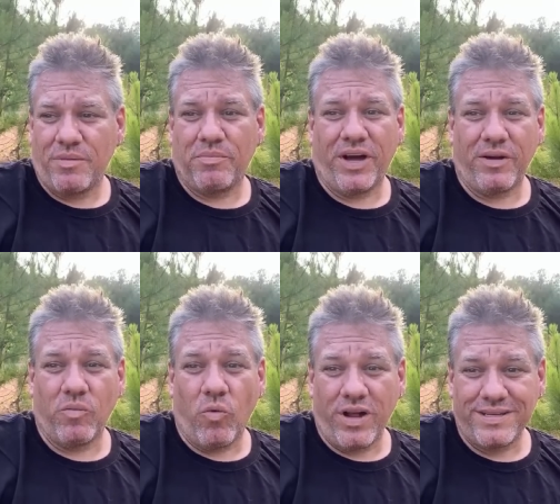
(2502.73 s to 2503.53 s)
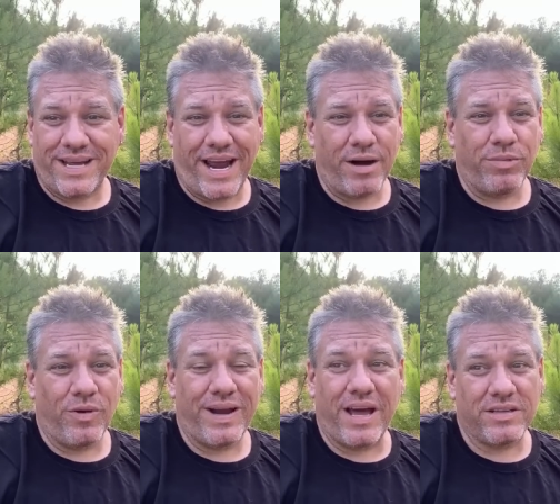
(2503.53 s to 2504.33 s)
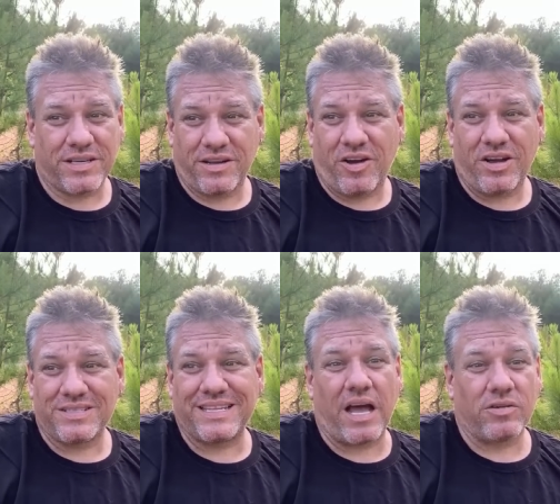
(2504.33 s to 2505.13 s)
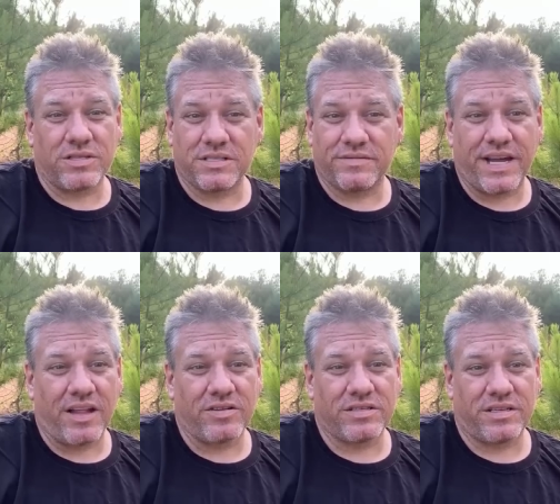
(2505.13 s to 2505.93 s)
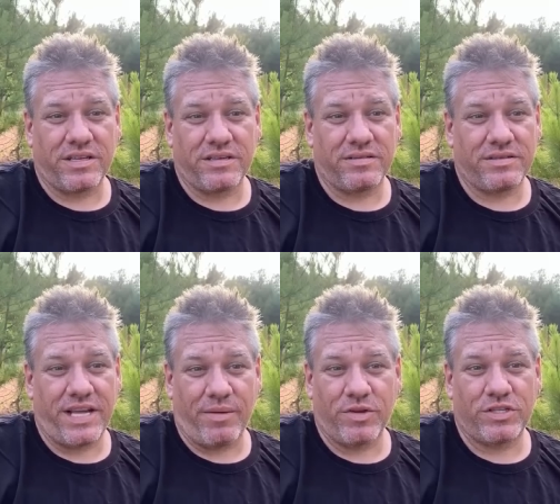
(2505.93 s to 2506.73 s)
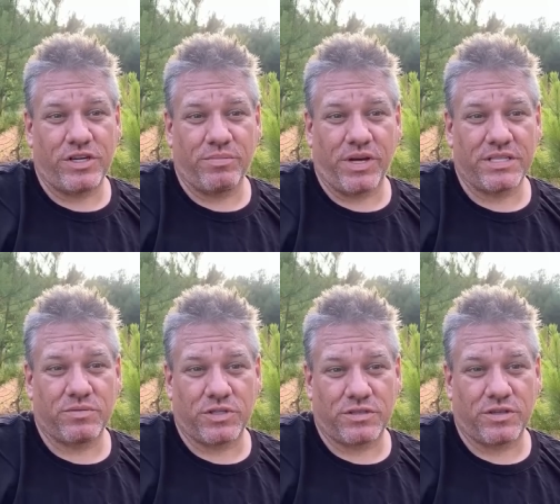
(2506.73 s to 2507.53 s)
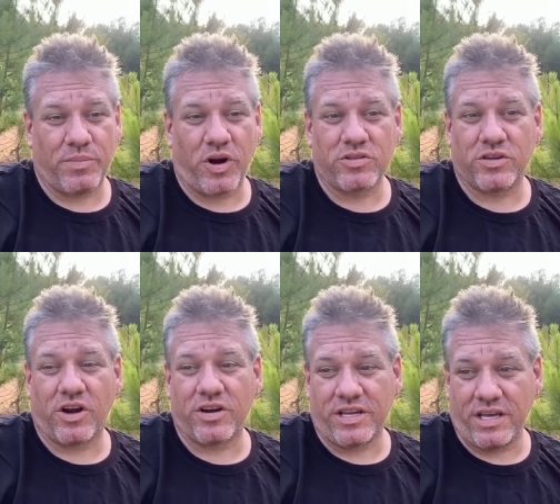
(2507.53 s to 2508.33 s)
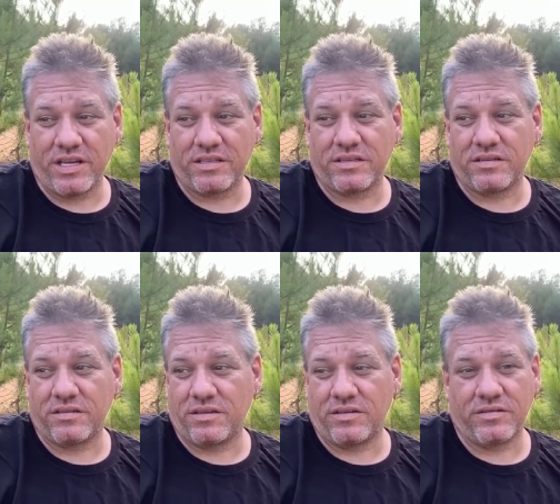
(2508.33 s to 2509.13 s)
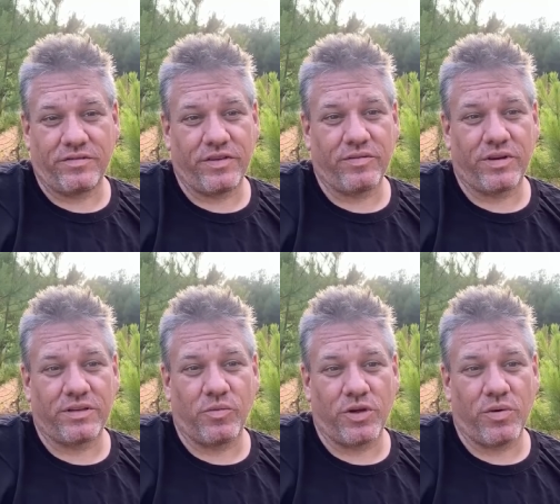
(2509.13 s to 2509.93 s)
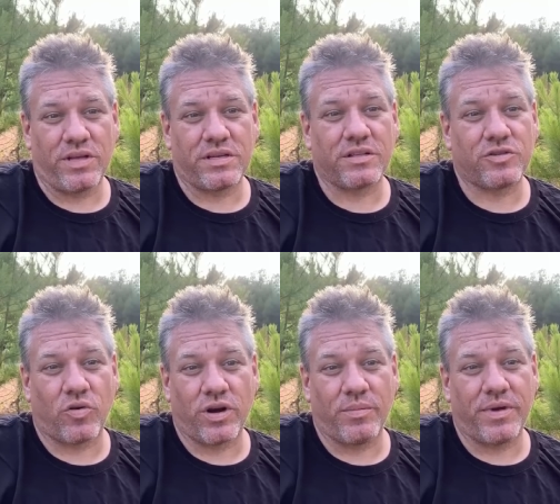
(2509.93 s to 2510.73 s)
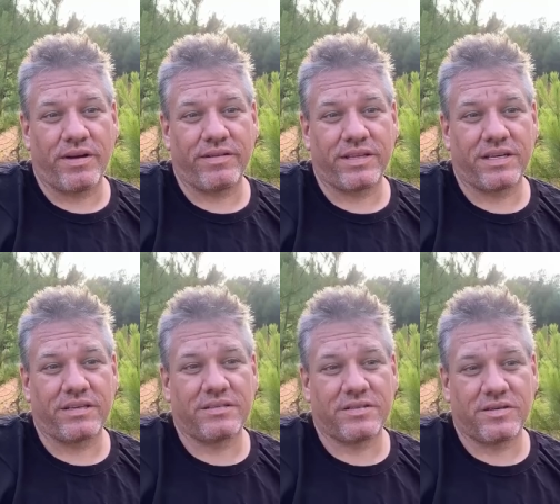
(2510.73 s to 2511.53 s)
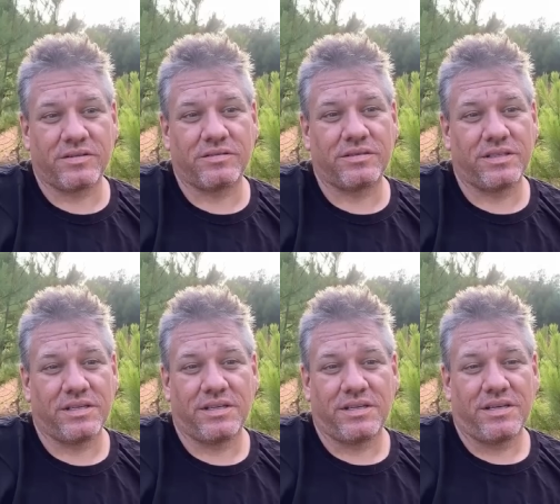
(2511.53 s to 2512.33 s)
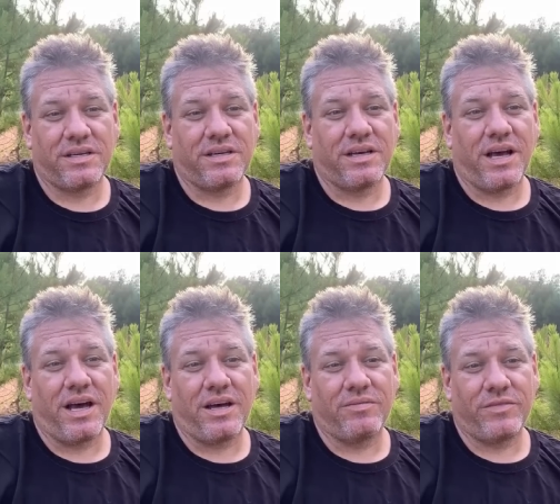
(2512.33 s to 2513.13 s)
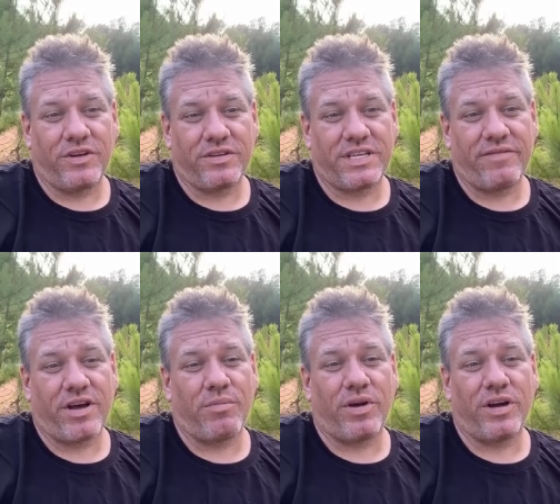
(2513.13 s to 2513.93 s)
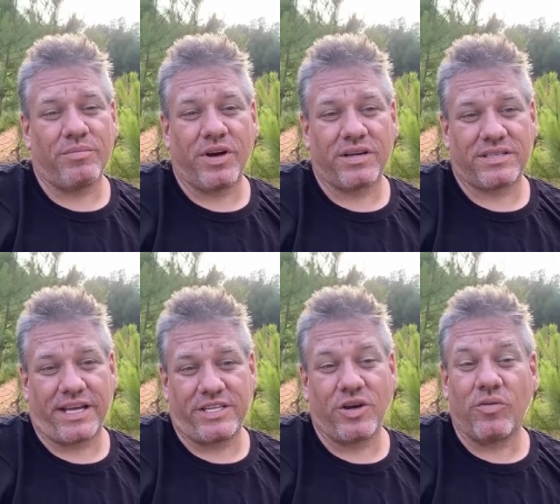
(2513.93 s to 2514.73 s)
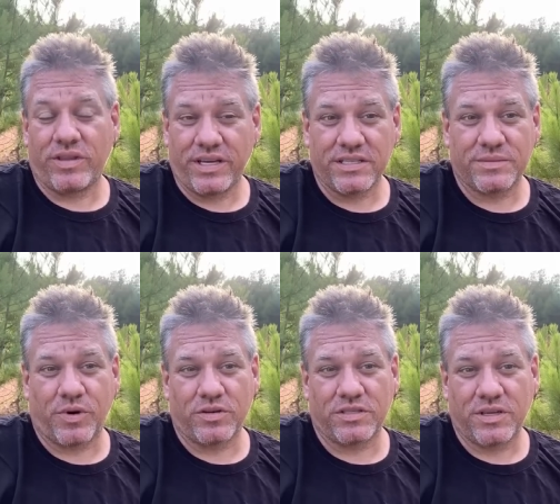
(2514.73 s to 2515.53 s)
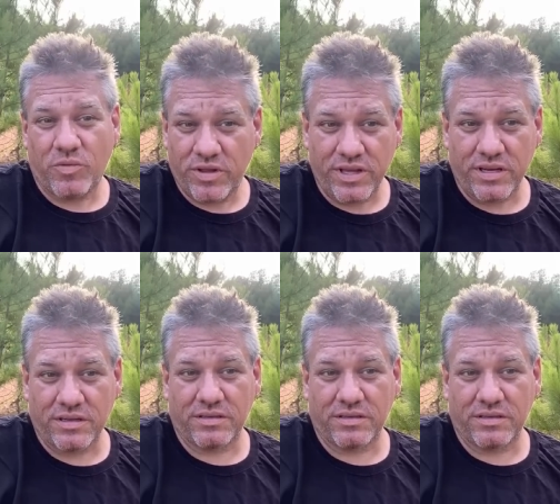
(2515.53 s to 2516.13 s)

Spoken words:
But one tire blown out is going to cause thousands of dollars in damage to your bus, which the parts are hard to get to, if you want the wheel wells all torn up and everything. So, to save a couple $100, I don't think it's personally worth it.